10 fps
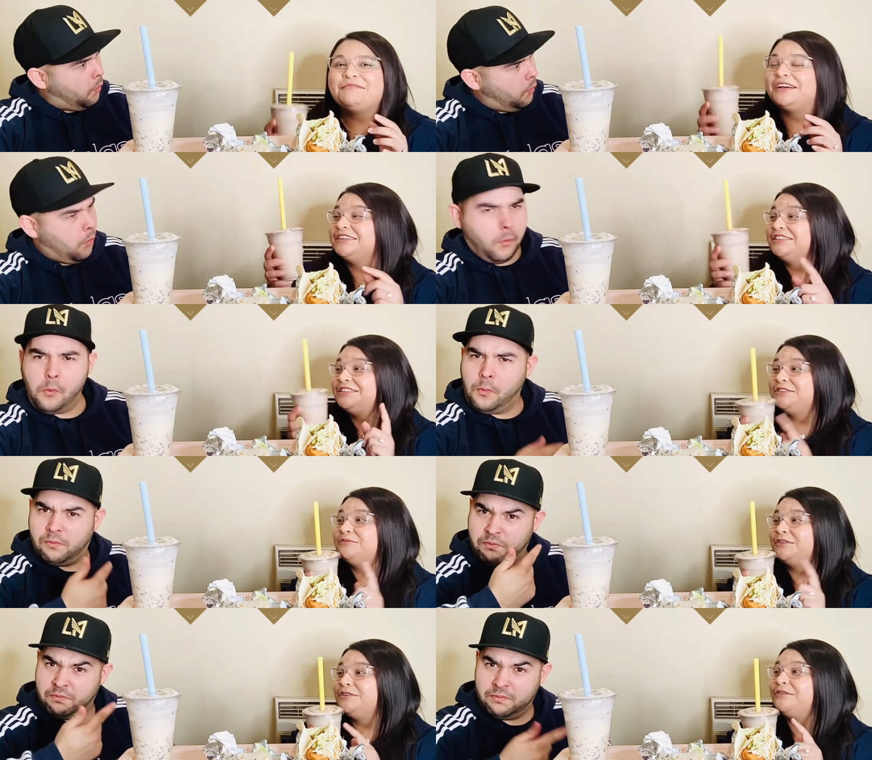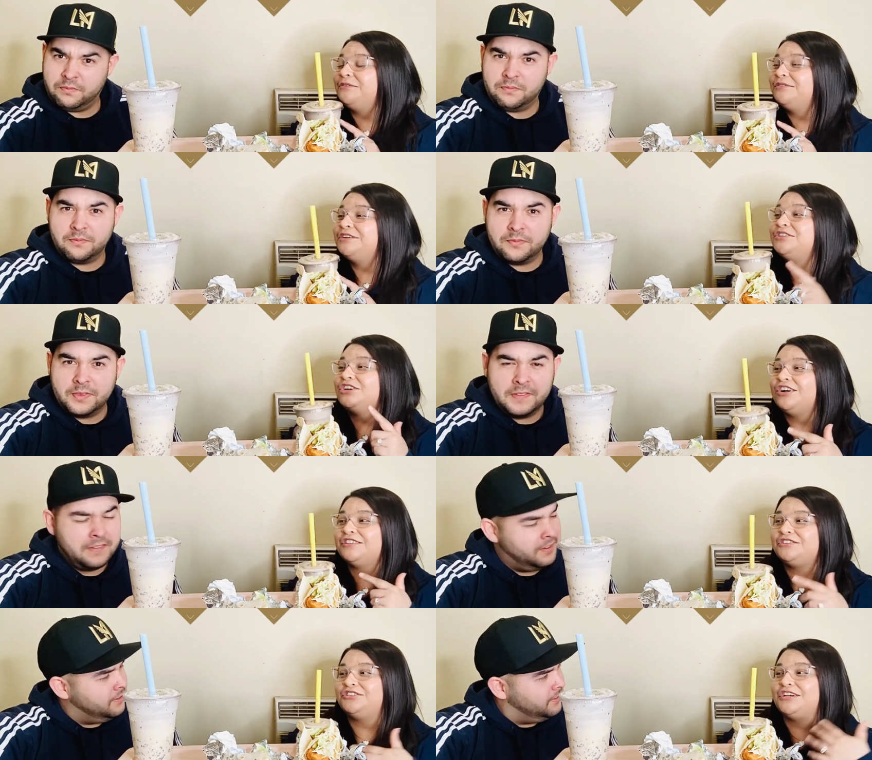Speaker 1: because this is one of the only
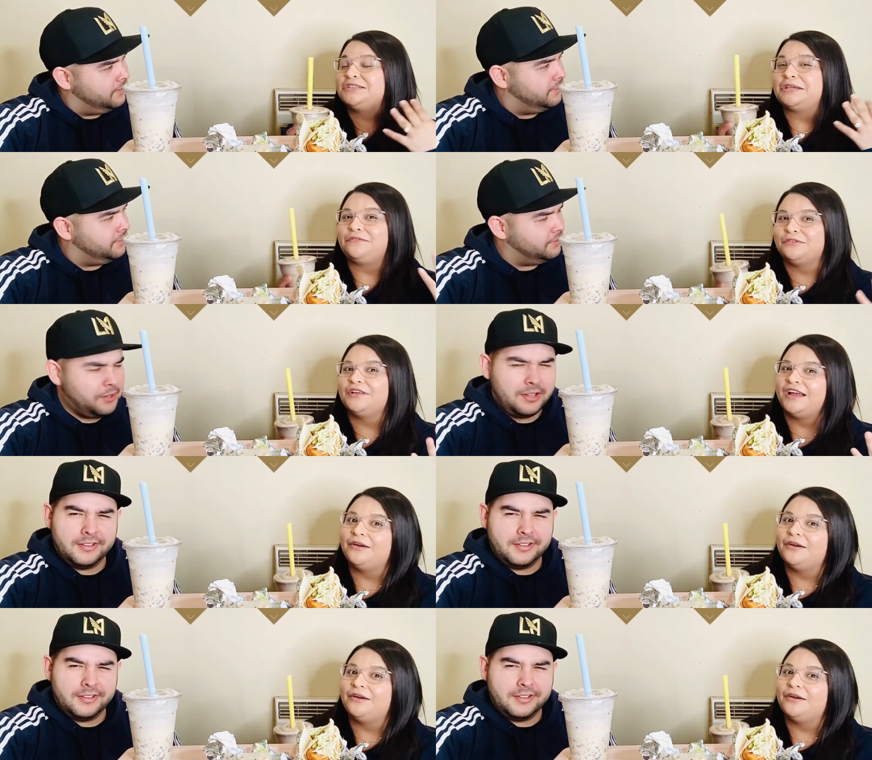chocolate shakes I feel like